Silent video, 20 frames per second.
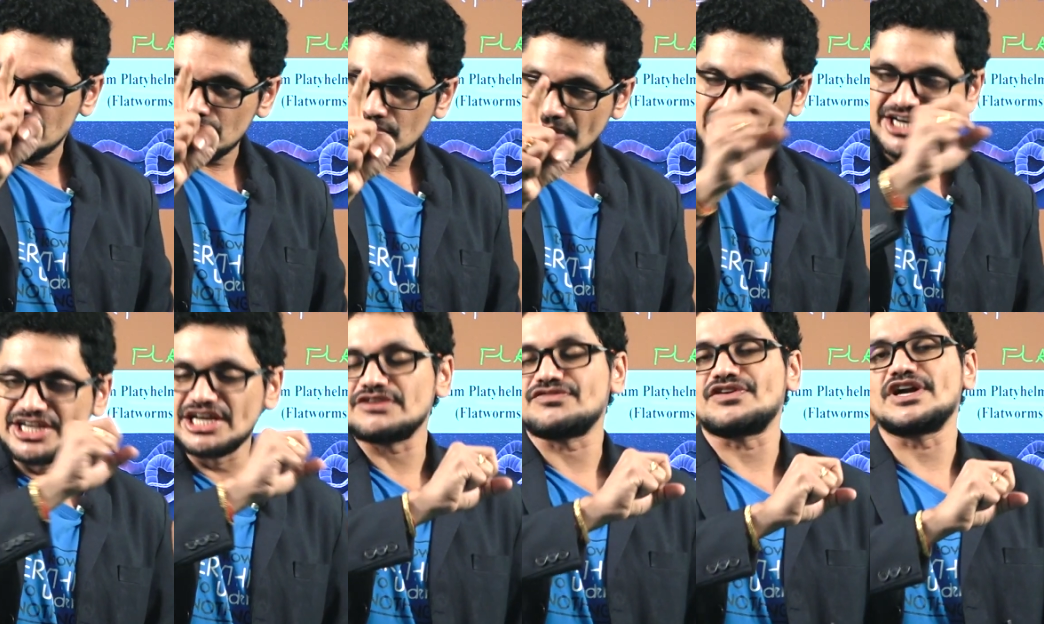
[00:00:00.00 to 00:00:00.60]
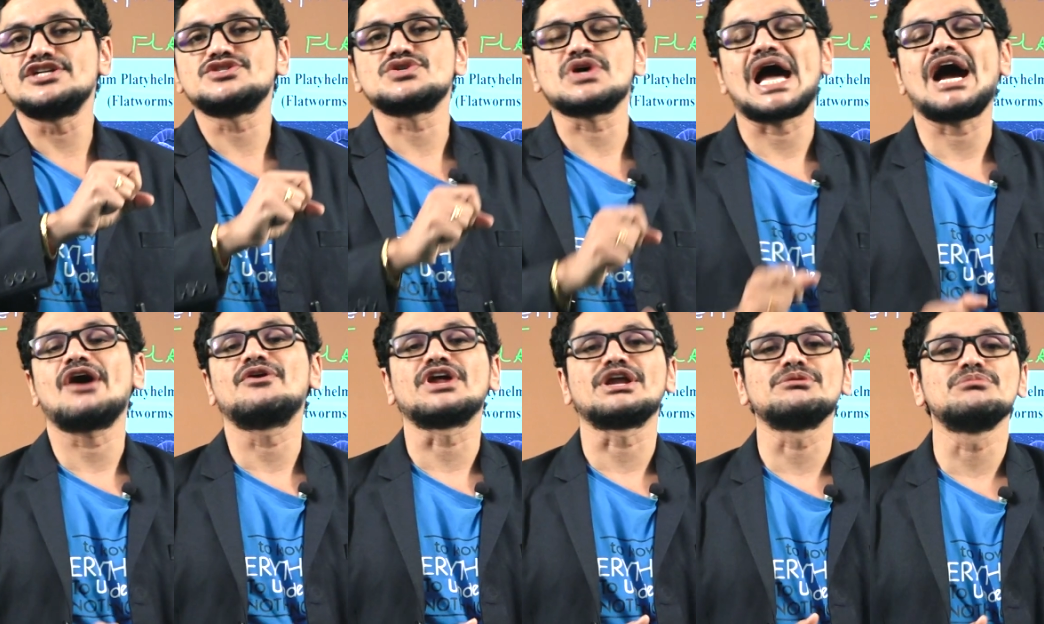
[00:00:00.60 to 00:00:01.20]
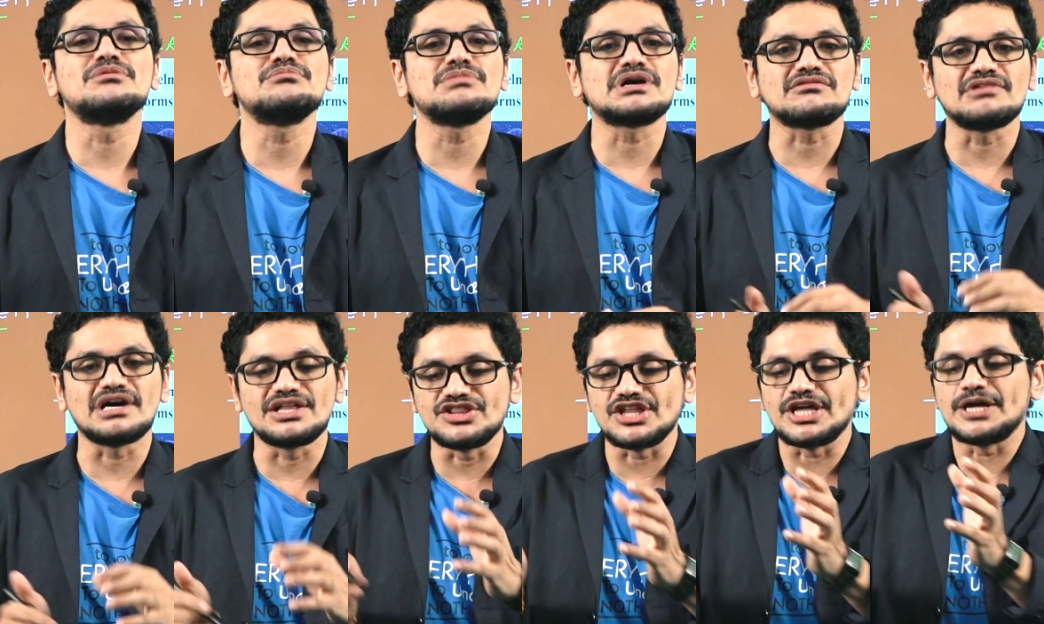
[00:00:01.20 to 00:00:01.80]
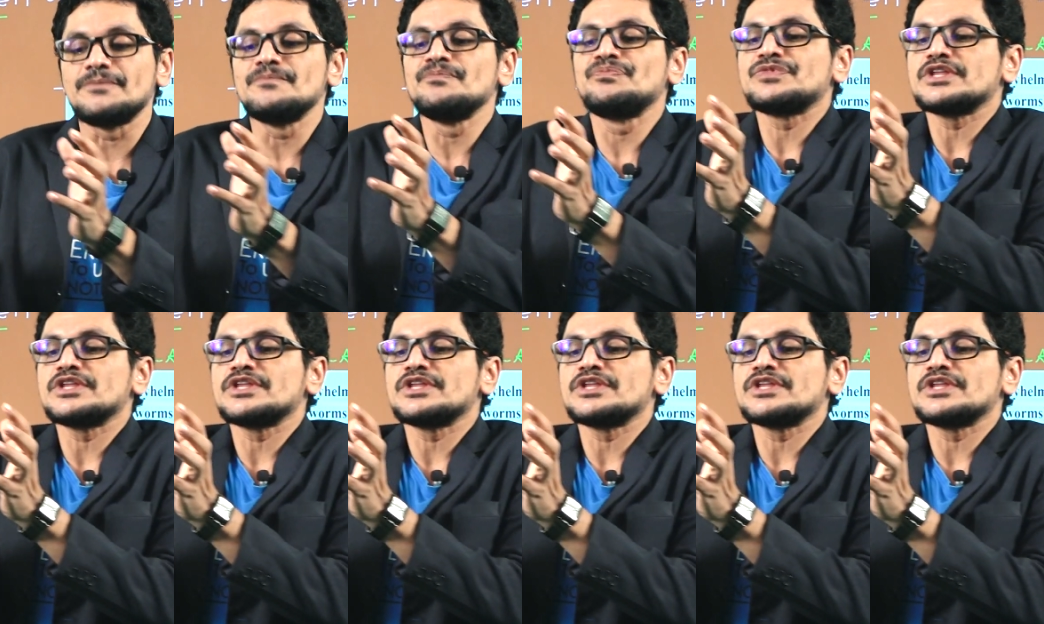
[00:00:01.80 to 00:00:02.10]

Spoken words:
My dear friends, you have to remember one thing.